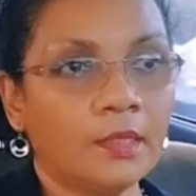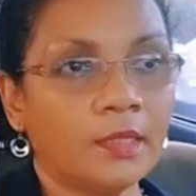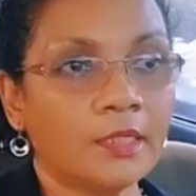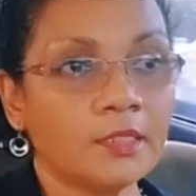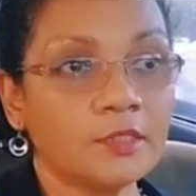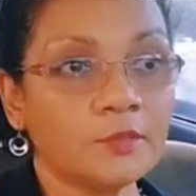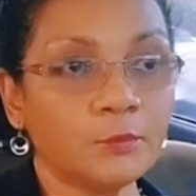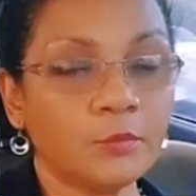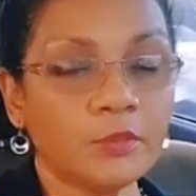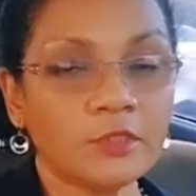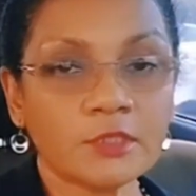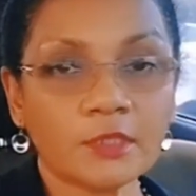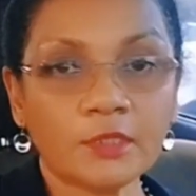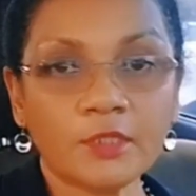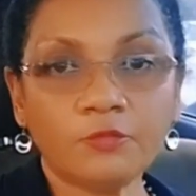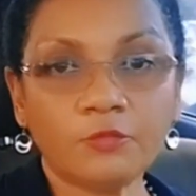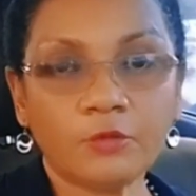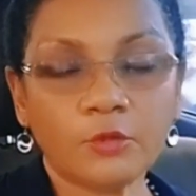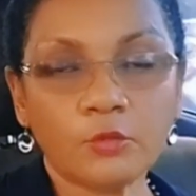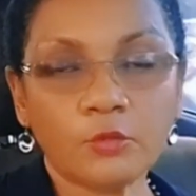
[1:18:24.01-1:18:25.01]

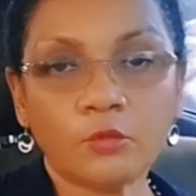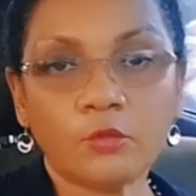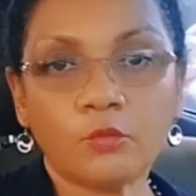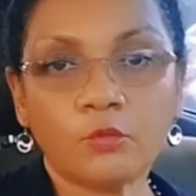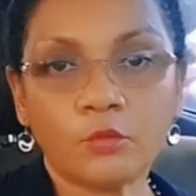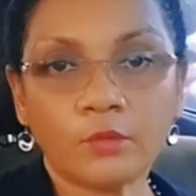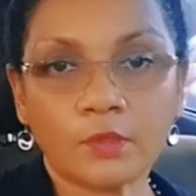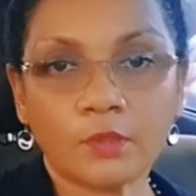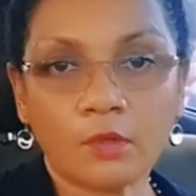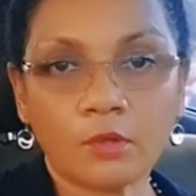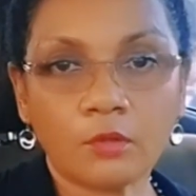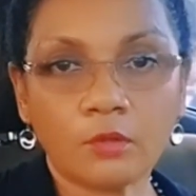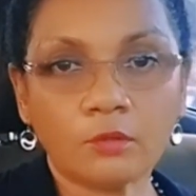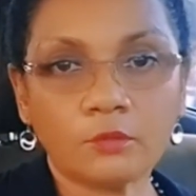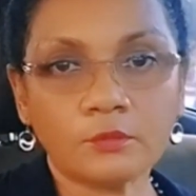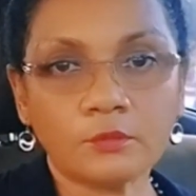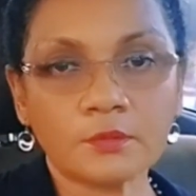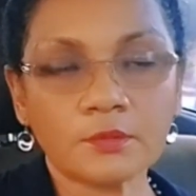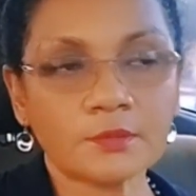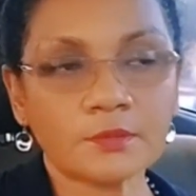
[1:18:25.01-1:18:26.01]
Especially if you don't own a
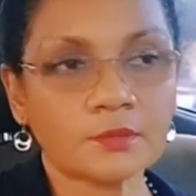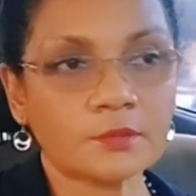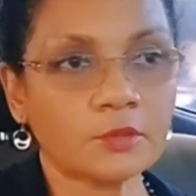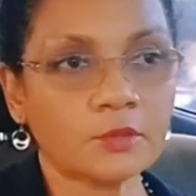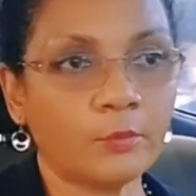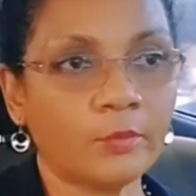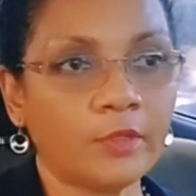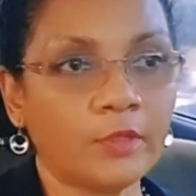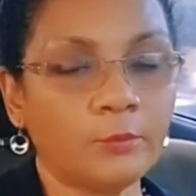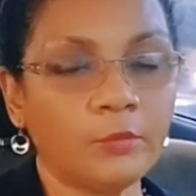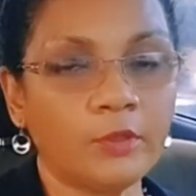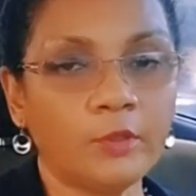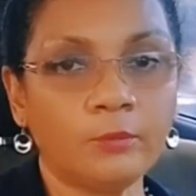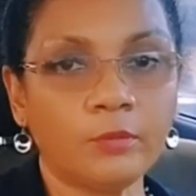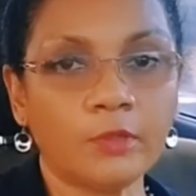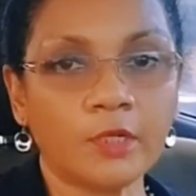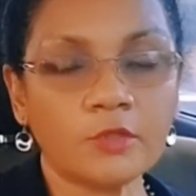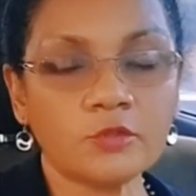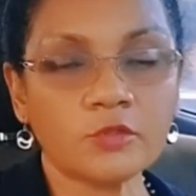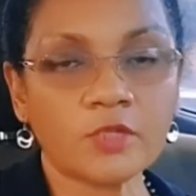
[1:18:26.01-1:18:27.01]
house. So many
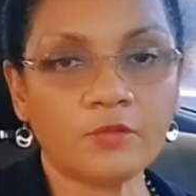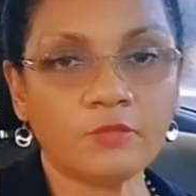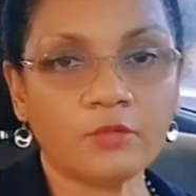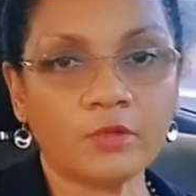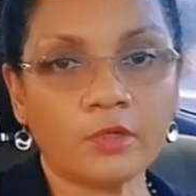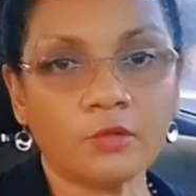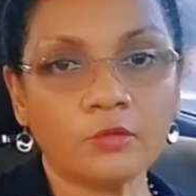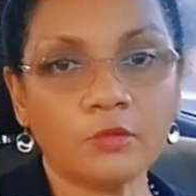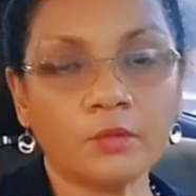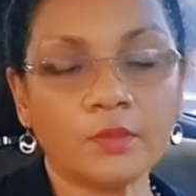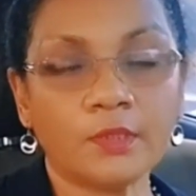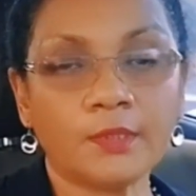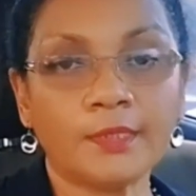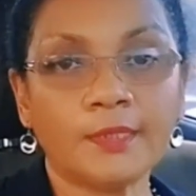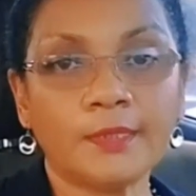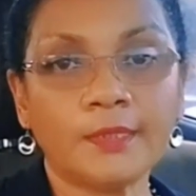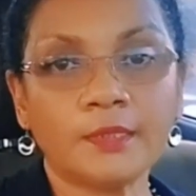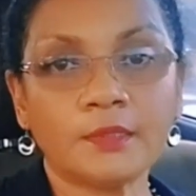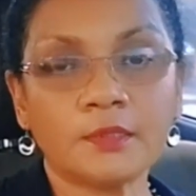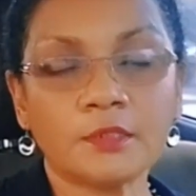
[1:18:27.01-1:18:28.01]
people are driving around in the
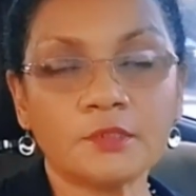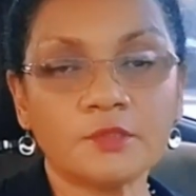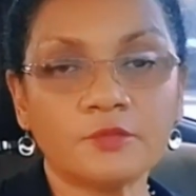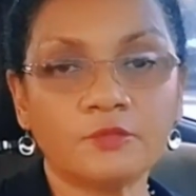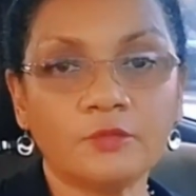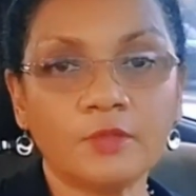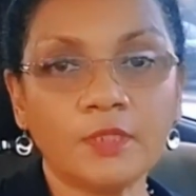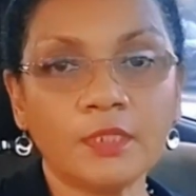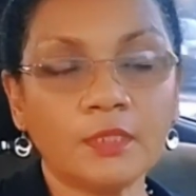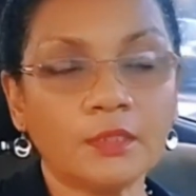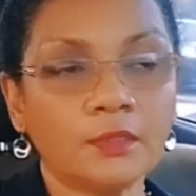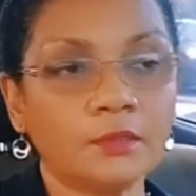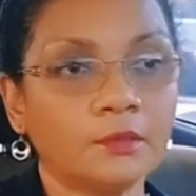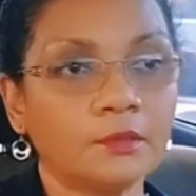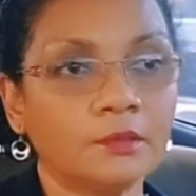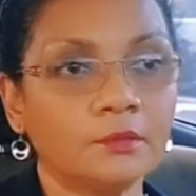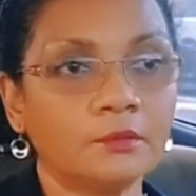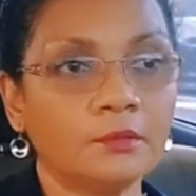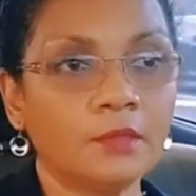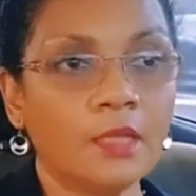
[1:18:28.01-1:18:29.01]
latest vehicle
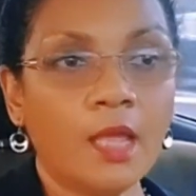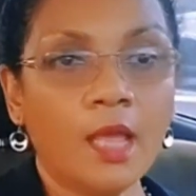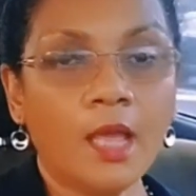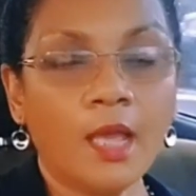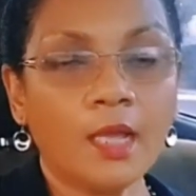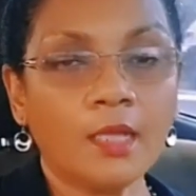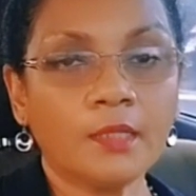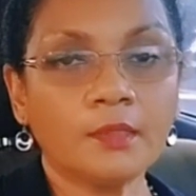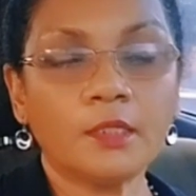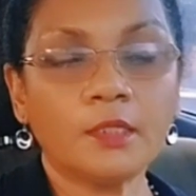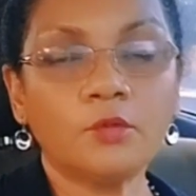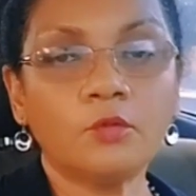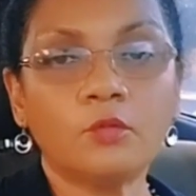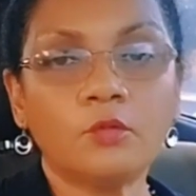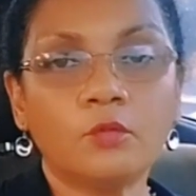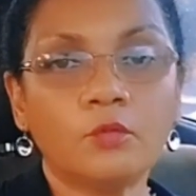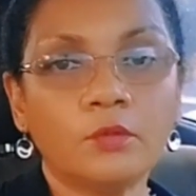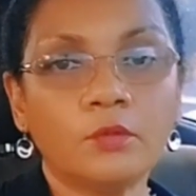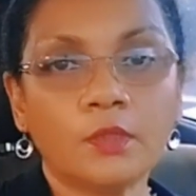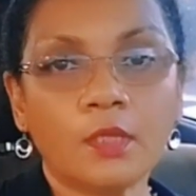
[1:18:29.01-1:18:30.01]
and they
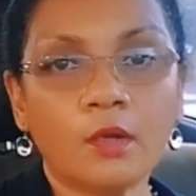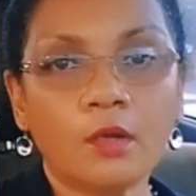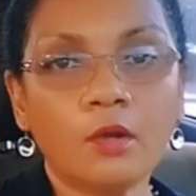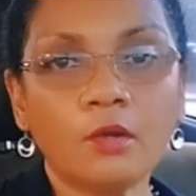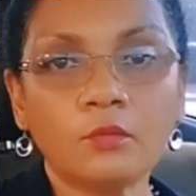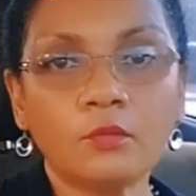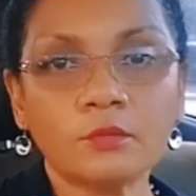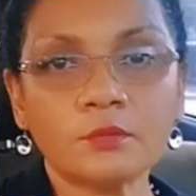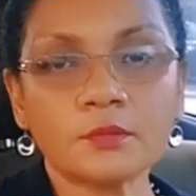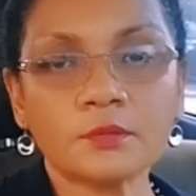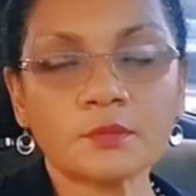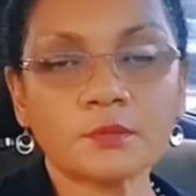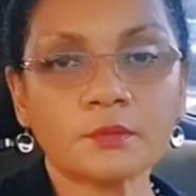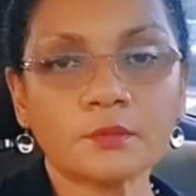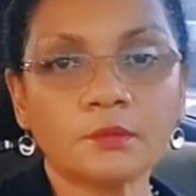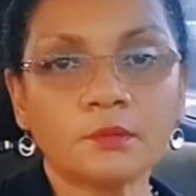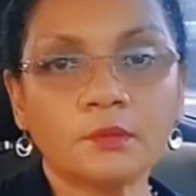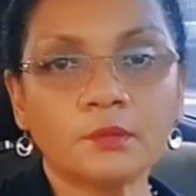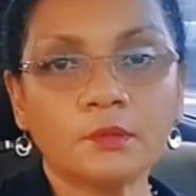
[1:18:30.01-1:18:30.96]
don't own a house.